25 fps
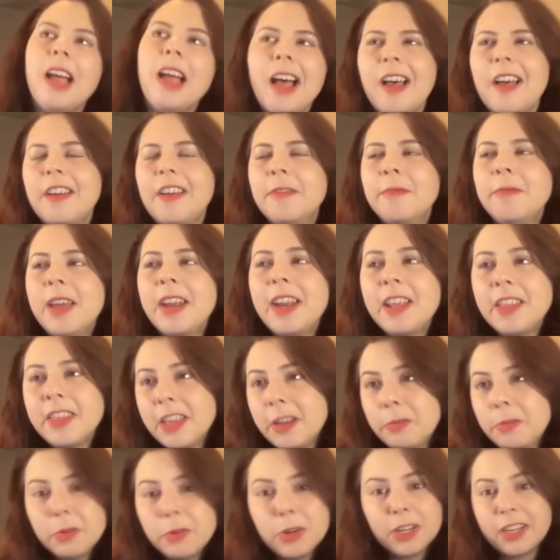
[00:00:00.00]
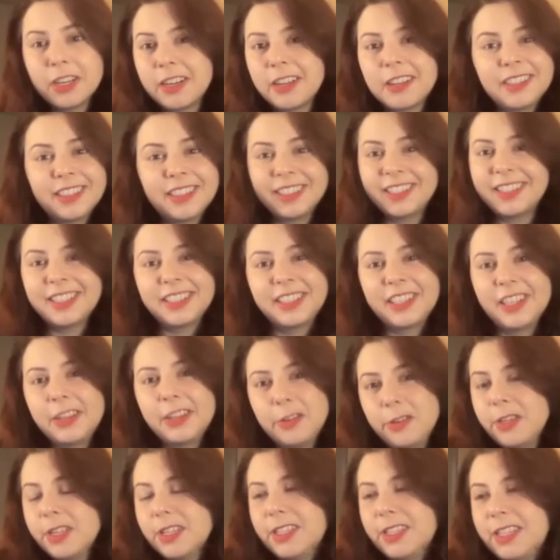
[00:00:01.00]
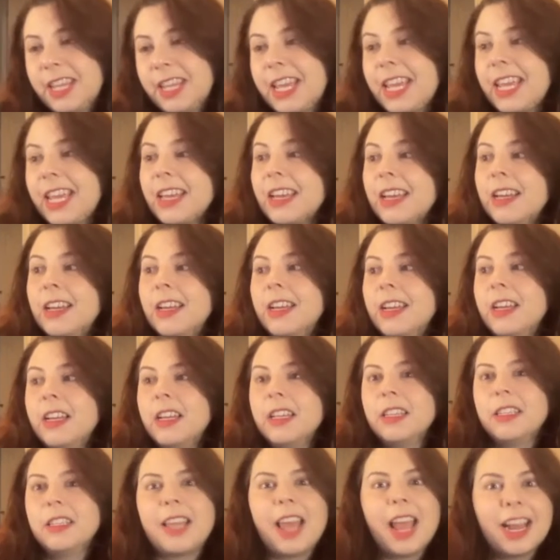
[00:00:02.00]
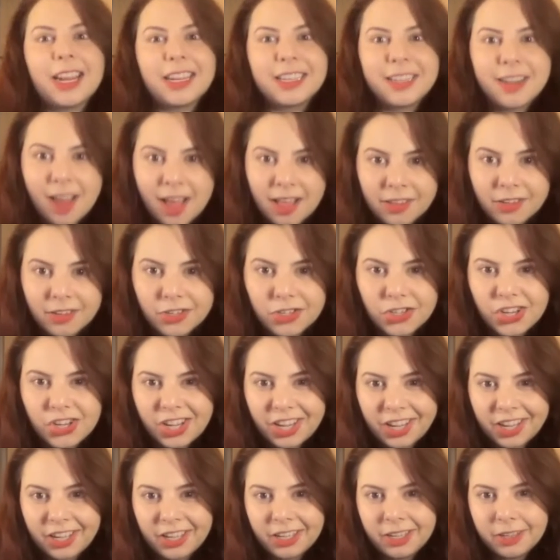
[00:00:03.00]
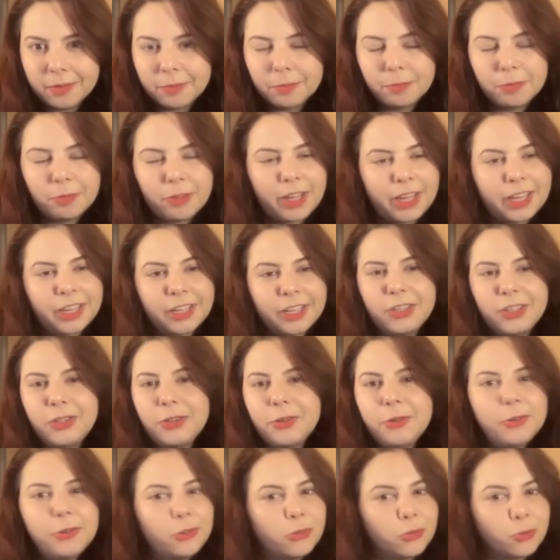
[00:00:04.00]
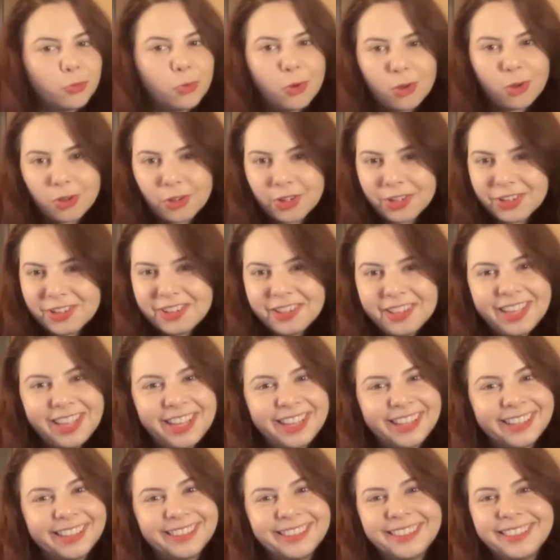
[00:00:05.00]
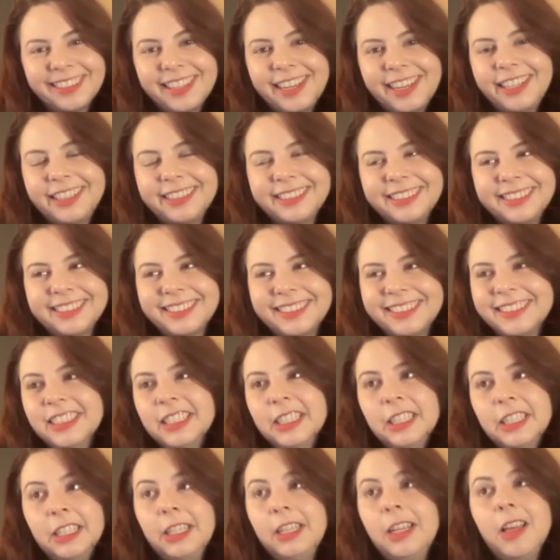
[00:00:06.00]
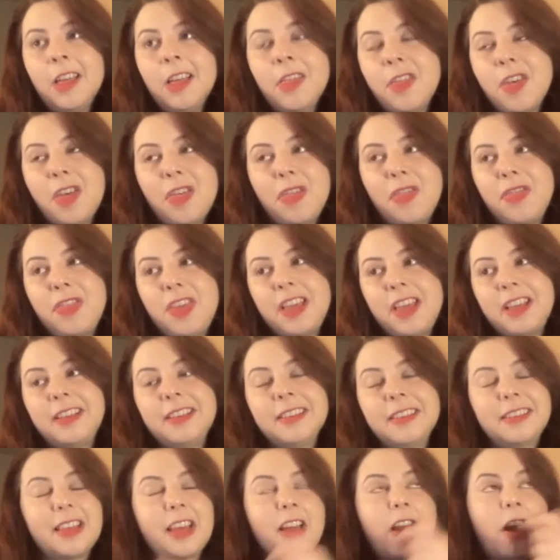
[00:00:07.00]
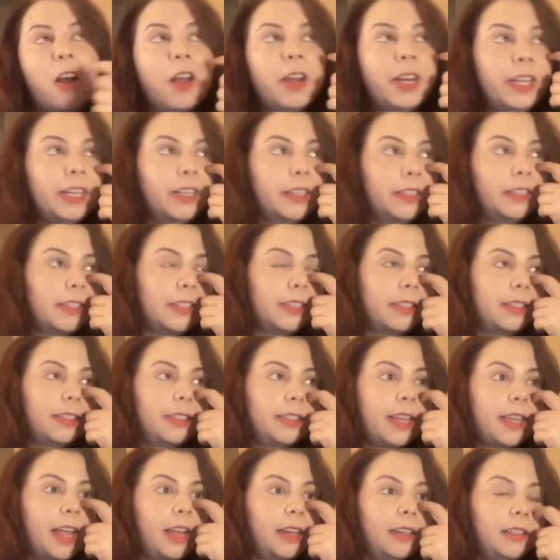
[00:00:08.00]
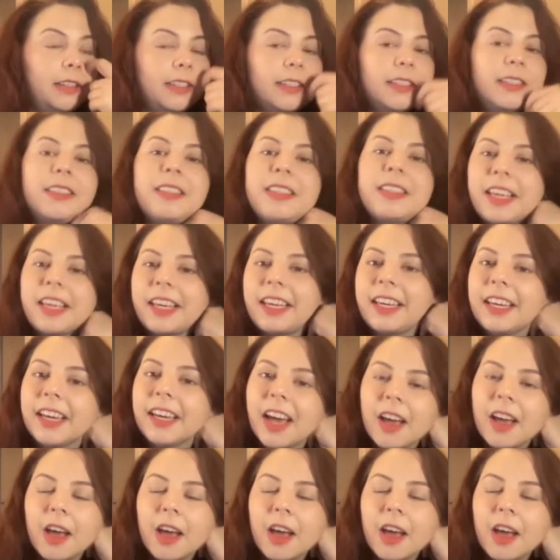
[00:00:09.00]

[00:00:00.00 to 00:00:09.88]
and I think we're going to continue to see technology play a huge role in the things that audiences tend to see.